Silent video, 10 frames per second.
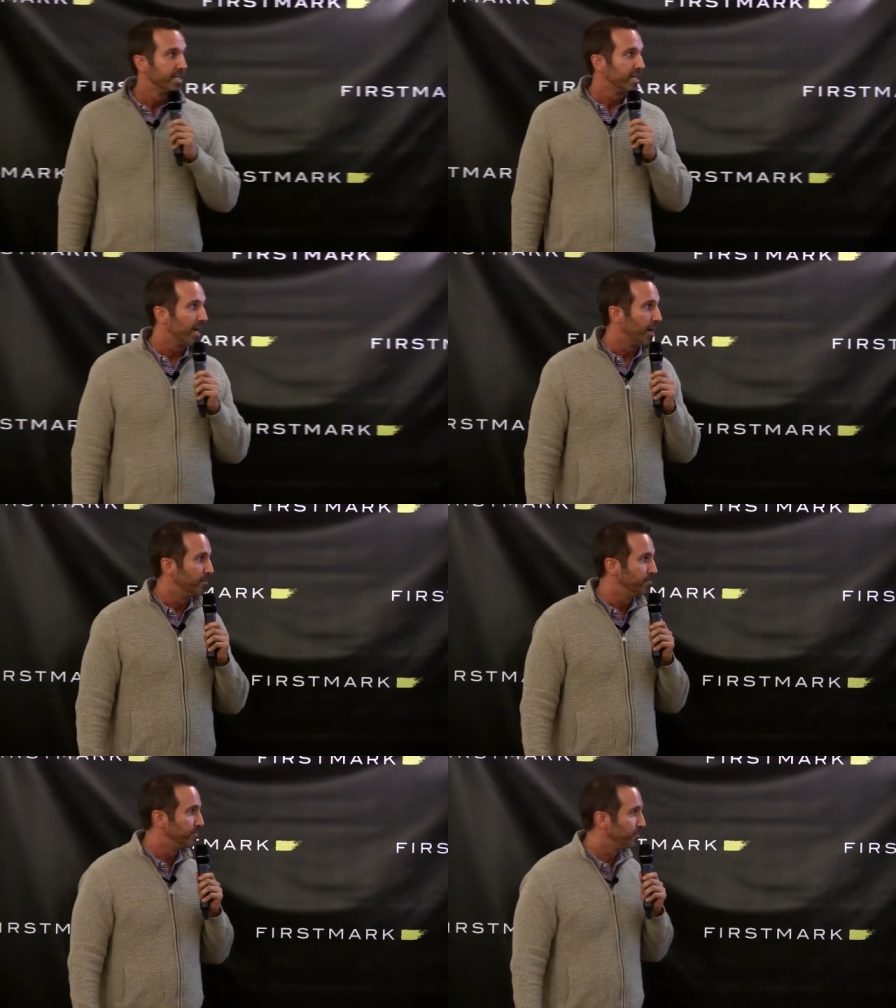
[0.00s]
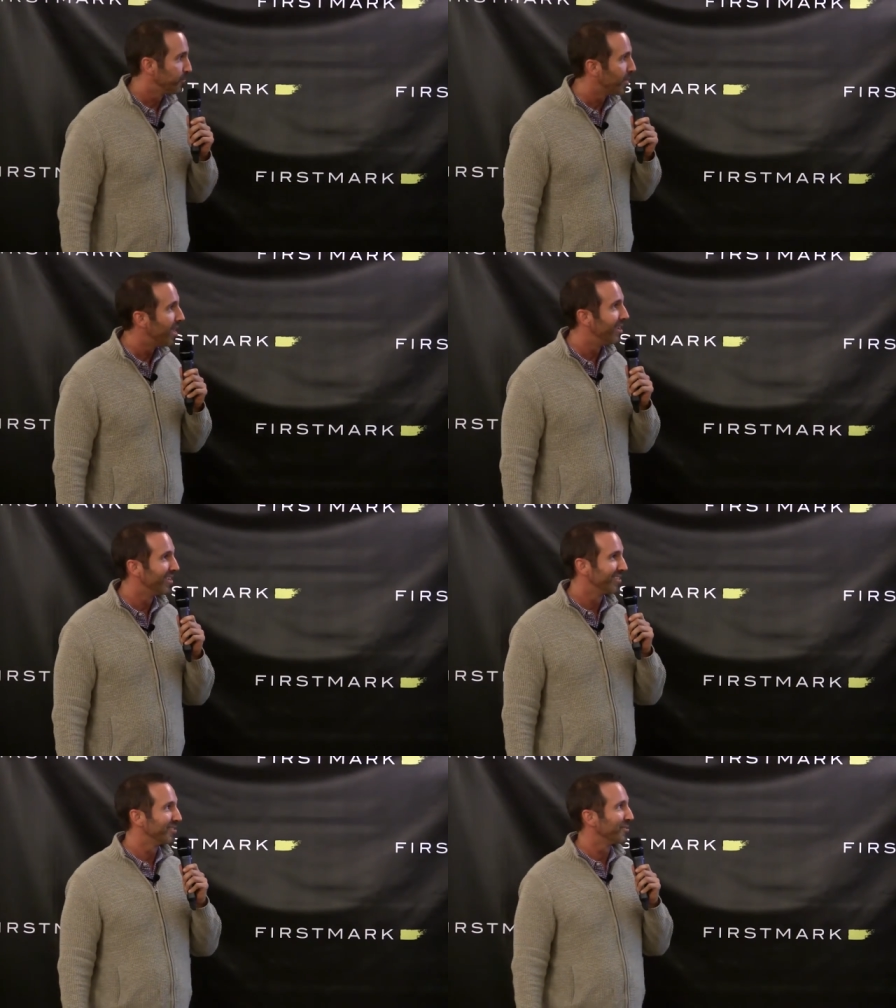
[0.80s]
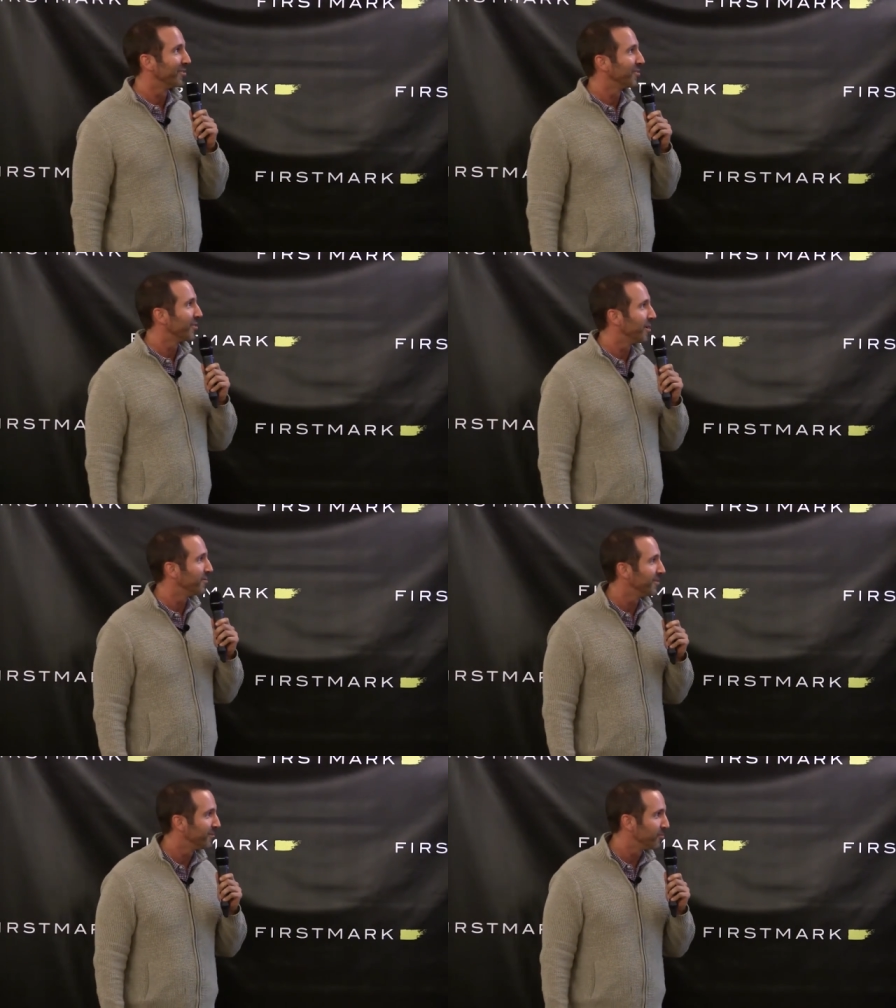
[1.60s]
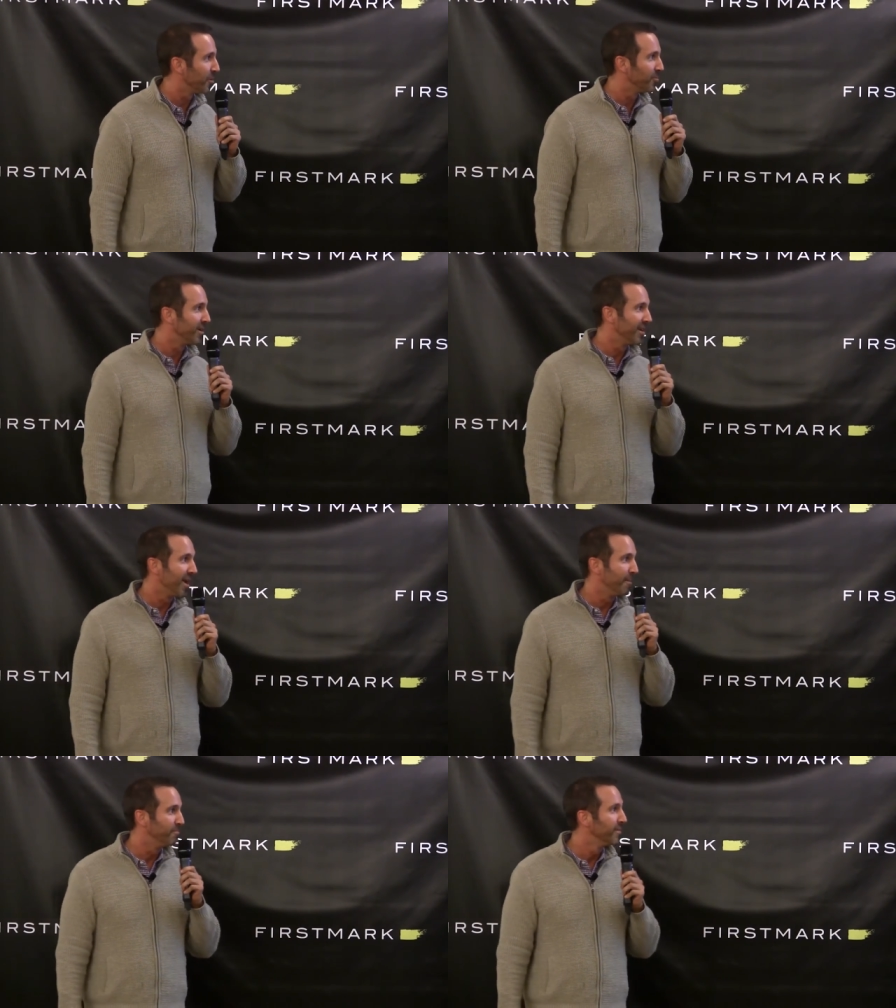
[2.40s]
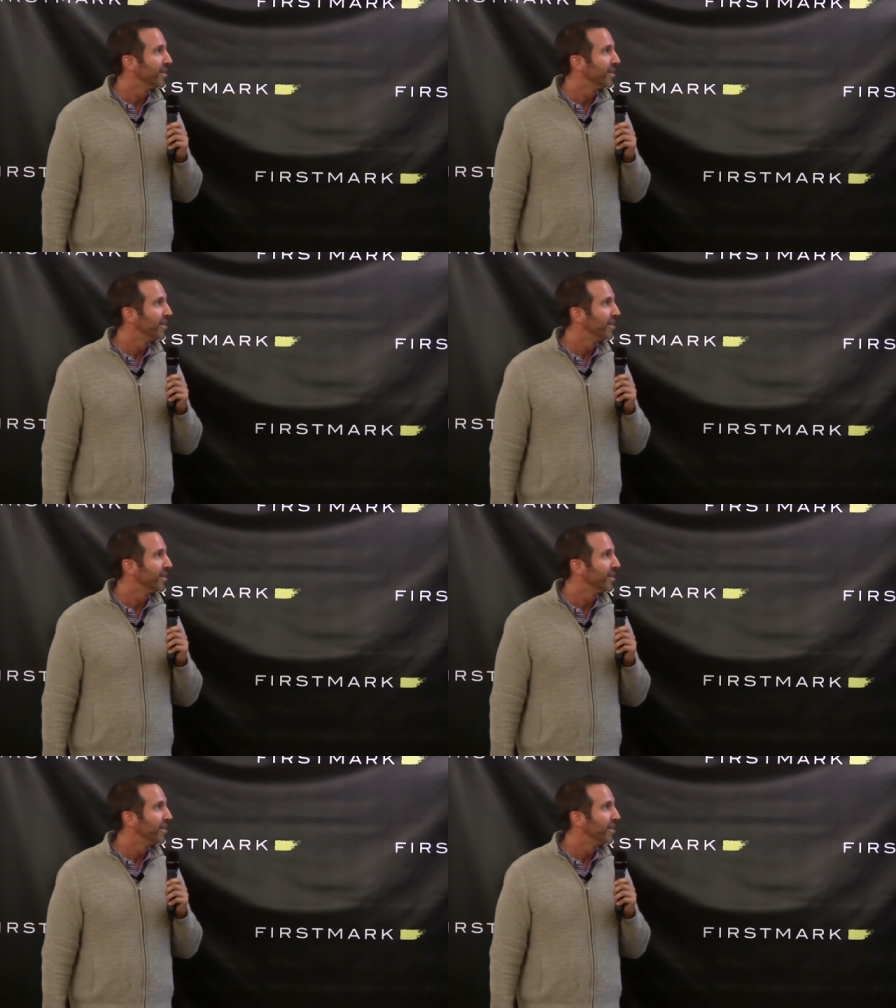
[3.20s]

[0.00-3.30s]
um, sort of appropriate name.